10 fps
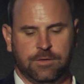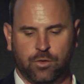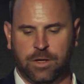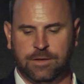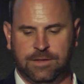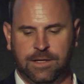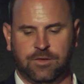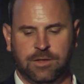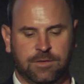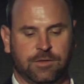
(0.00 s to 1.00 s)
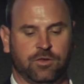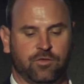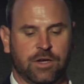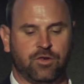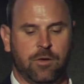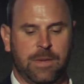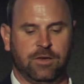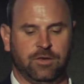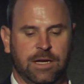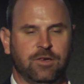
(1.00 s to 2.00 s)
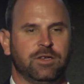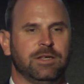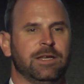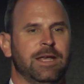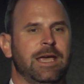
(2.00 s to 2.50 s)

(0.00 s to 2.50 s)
as organizations to stretch our imagination